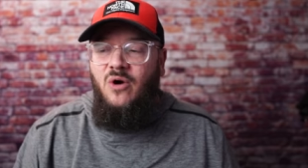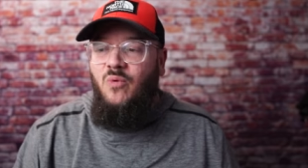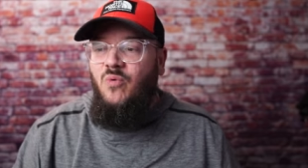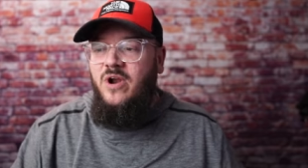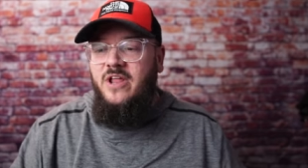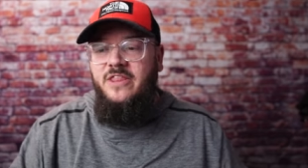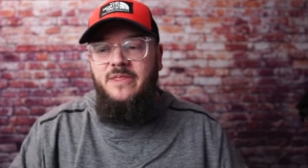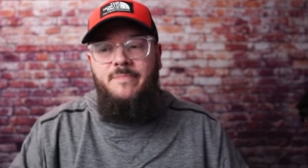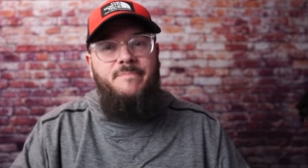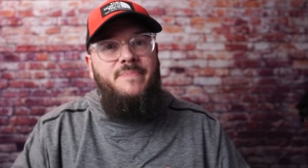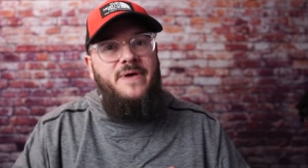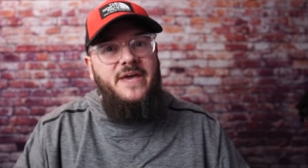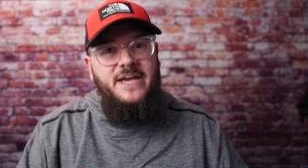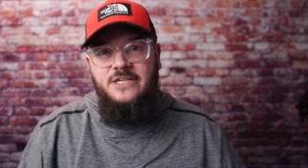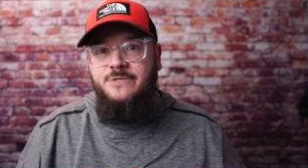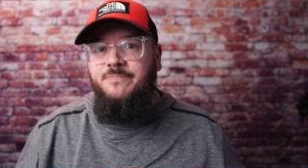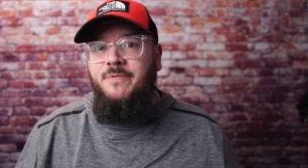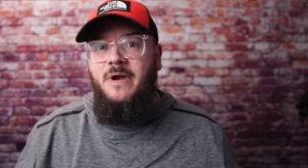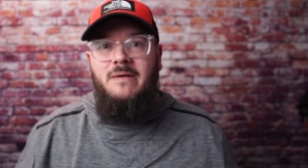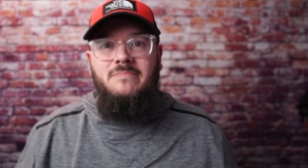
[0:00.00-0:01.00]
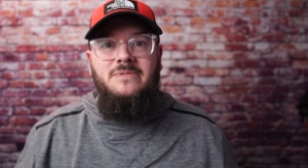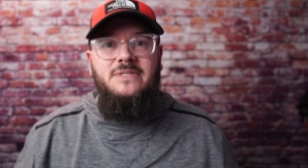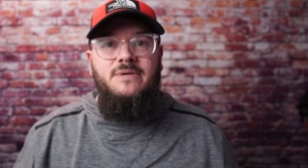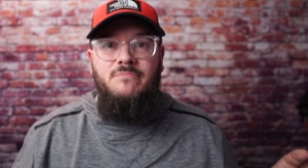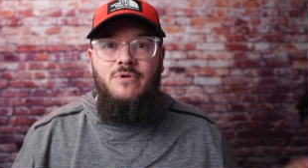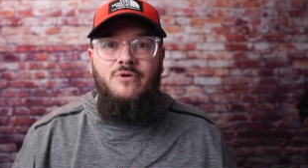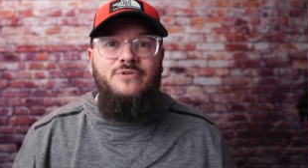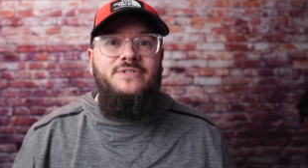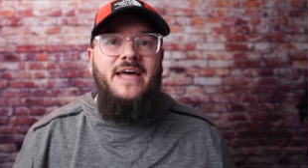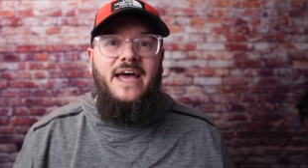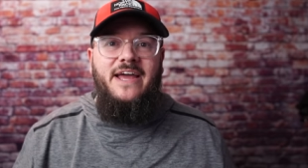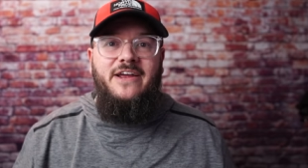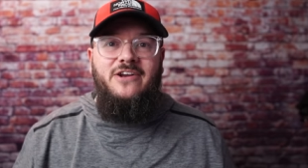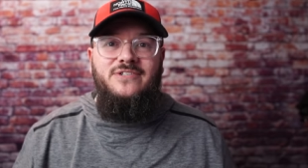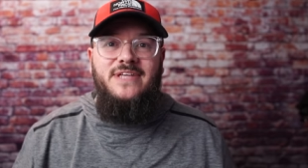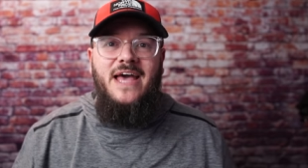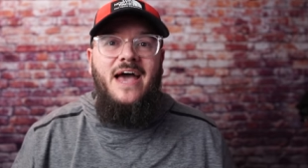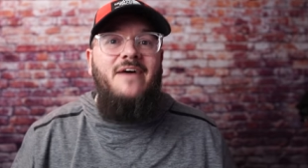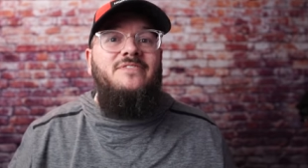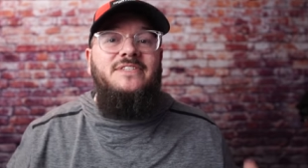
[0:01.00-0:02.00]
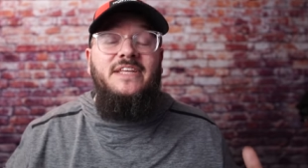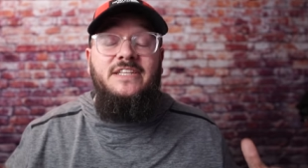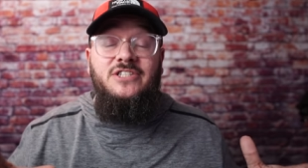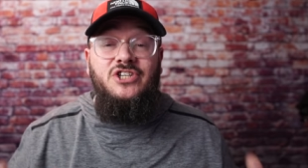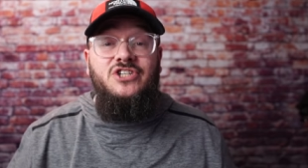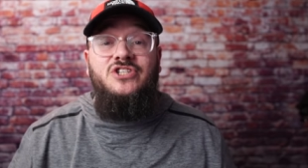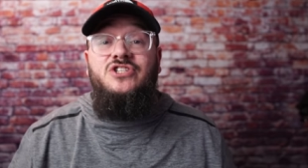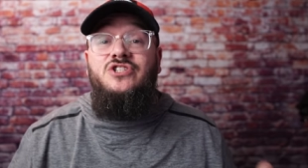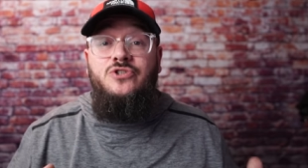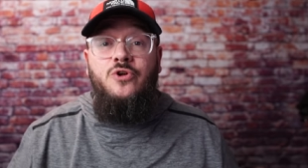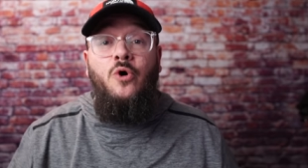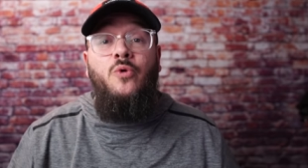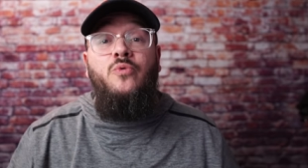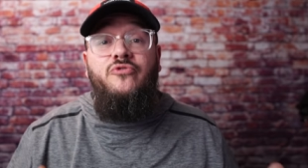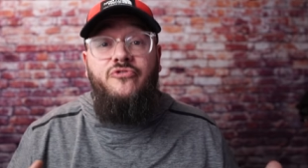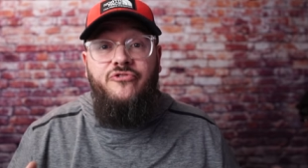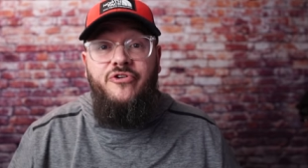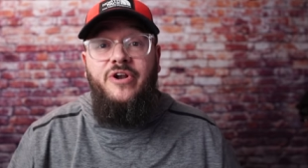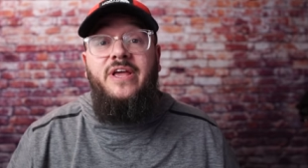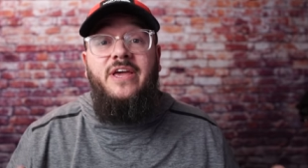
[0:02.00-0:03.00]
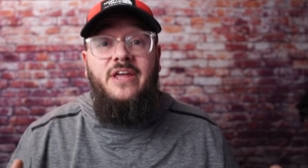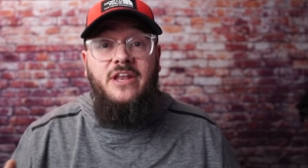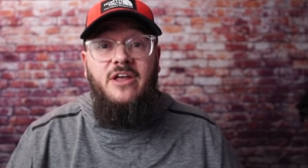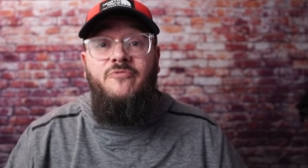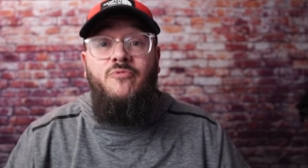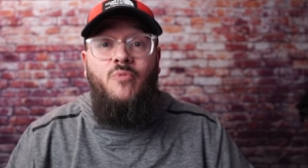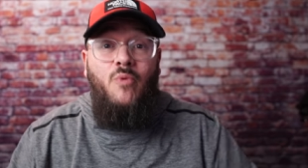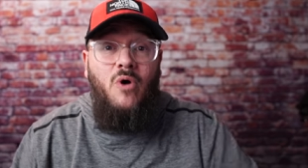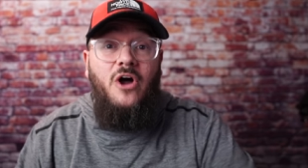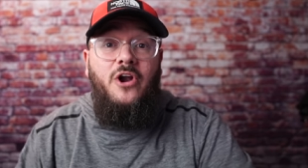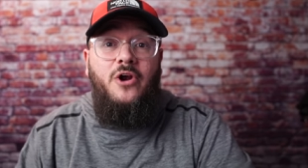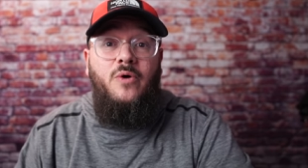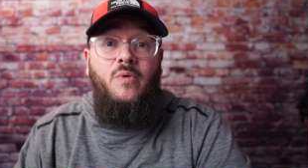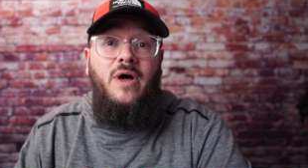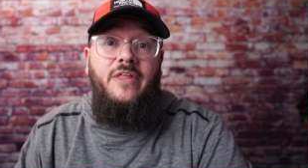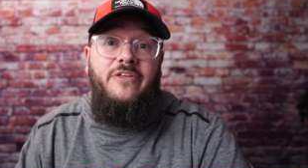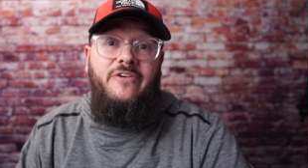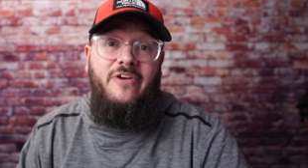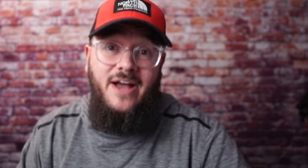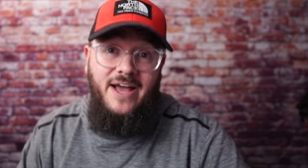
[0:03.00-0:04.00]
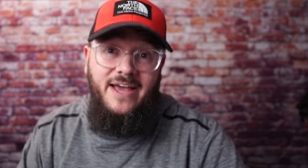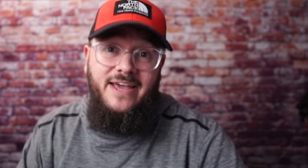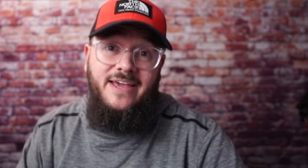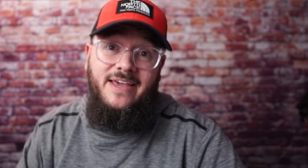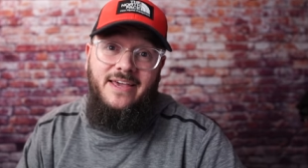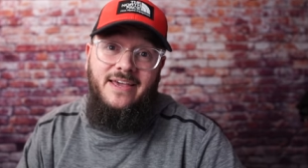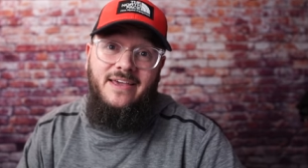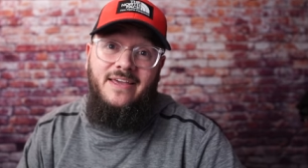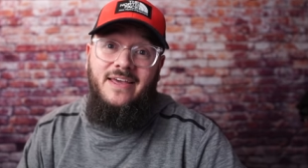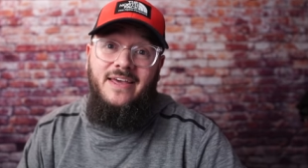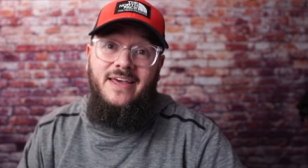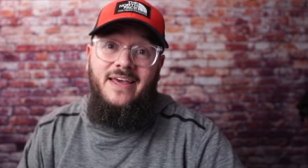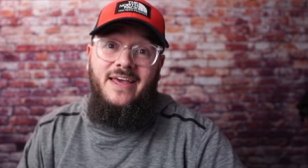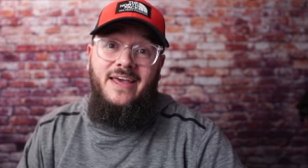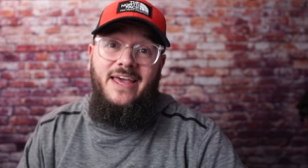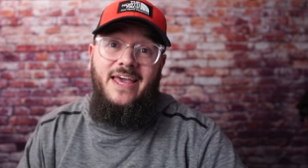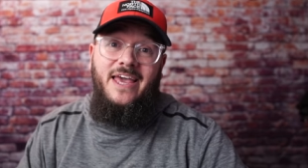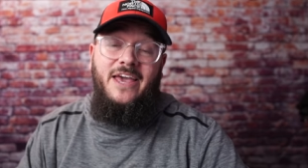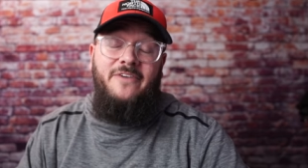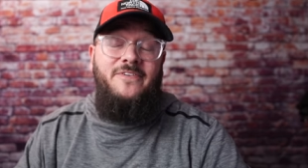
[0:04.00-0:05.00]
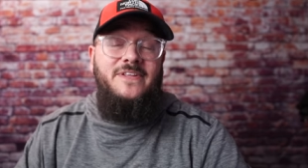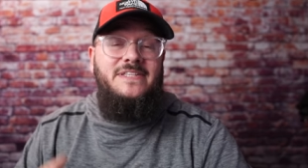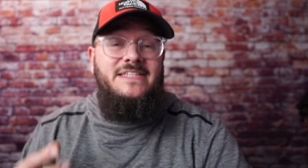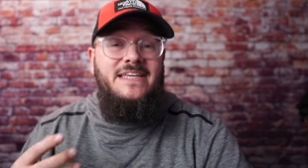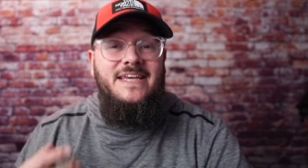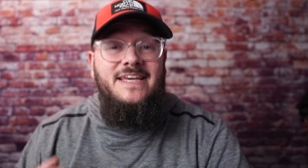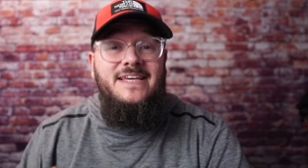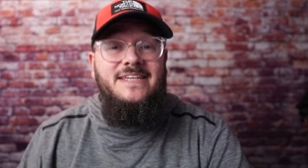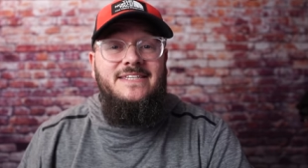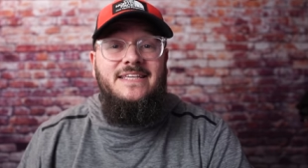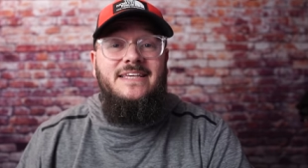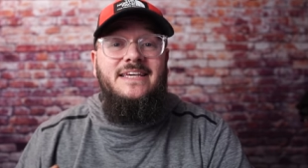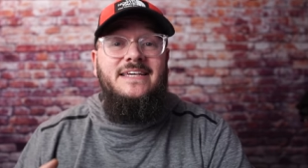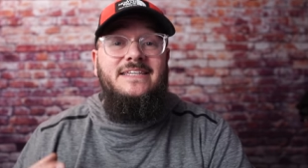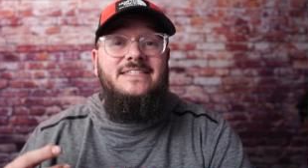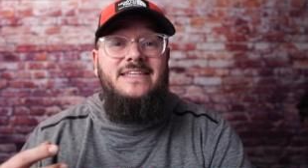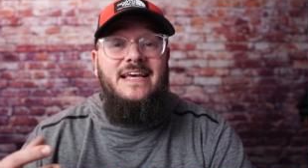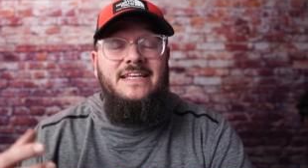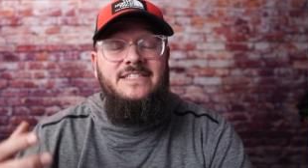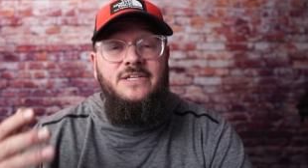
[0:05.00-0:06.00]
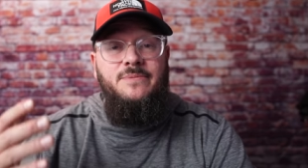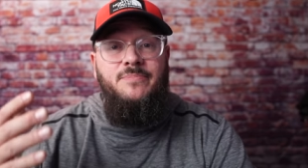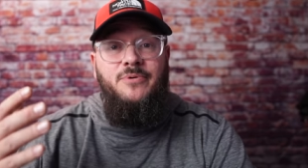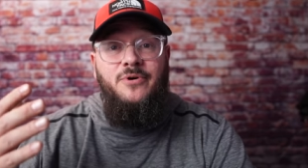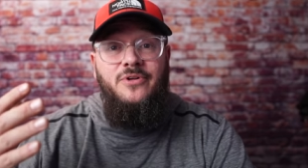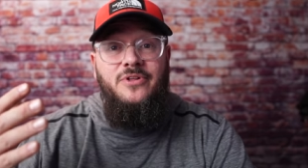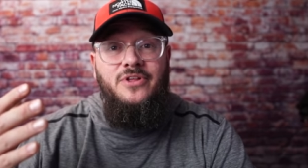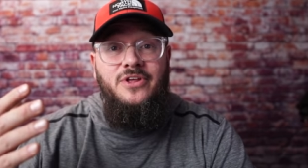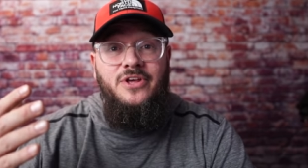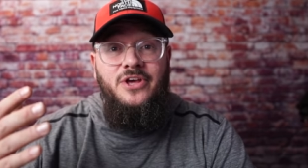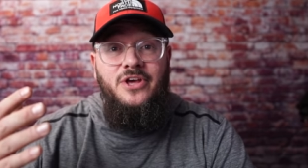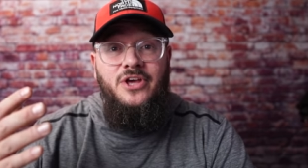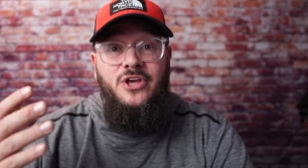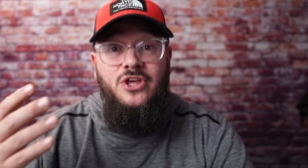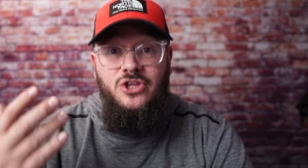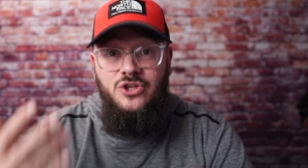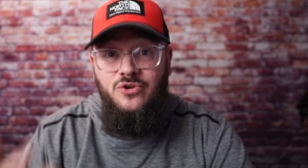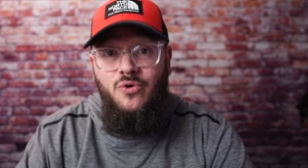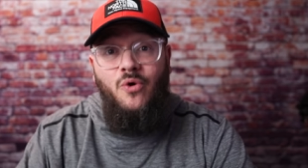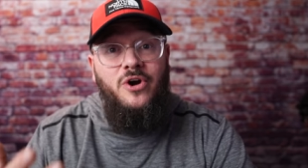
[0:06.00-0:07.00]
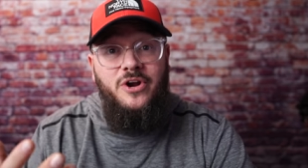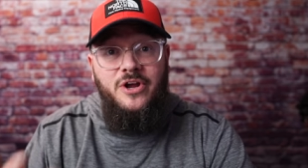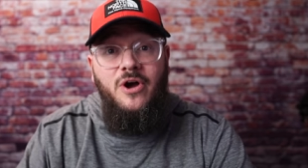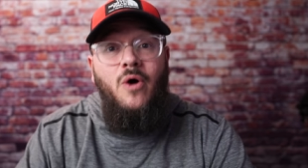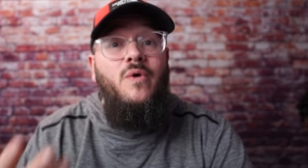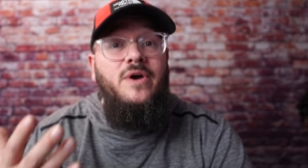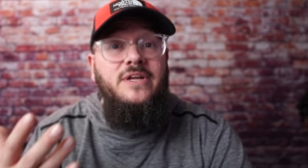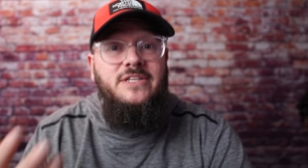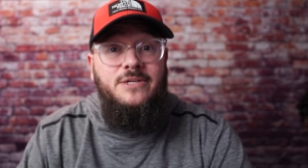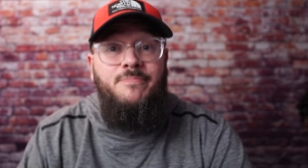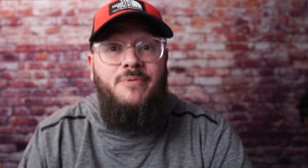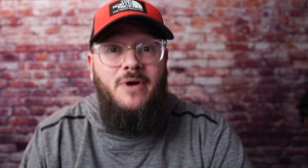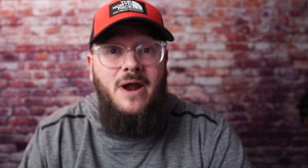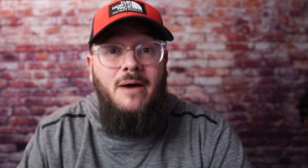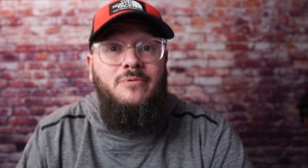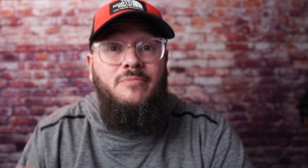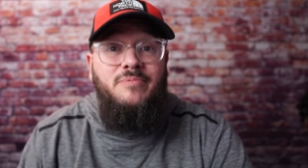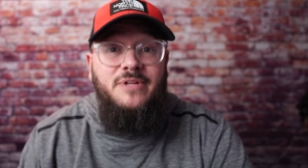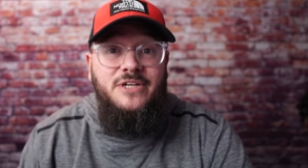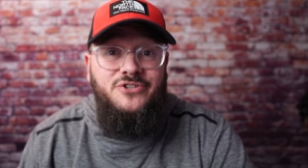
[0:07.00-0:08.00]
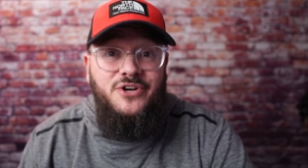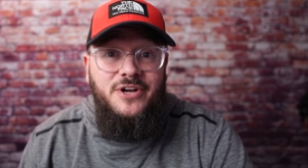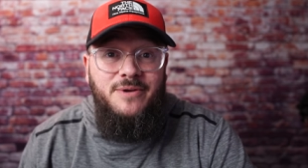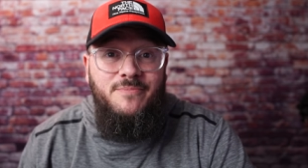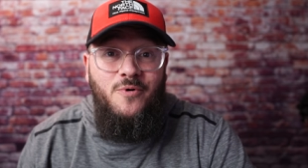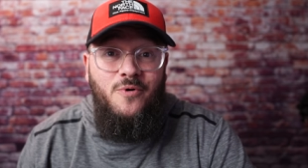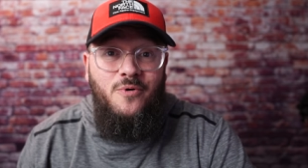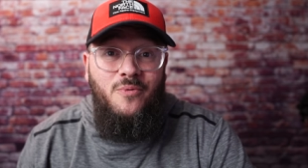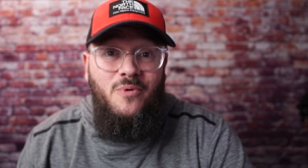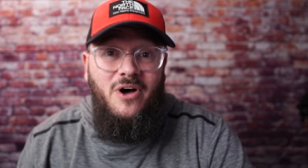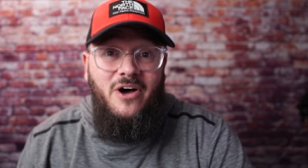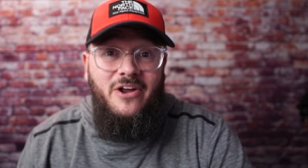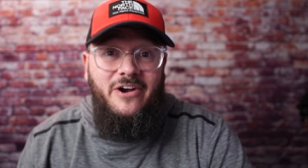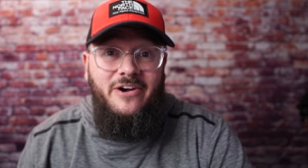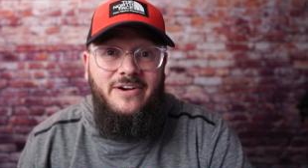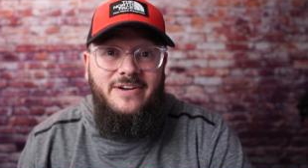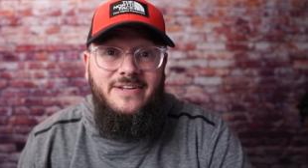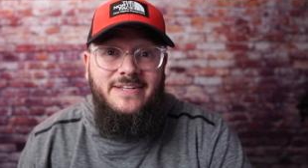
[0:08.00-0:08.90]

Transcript: One of the biggest problems that most hikers have is they just don't drink enough water while they're hiking. If it's easily accessible, you're going to probably drink more water.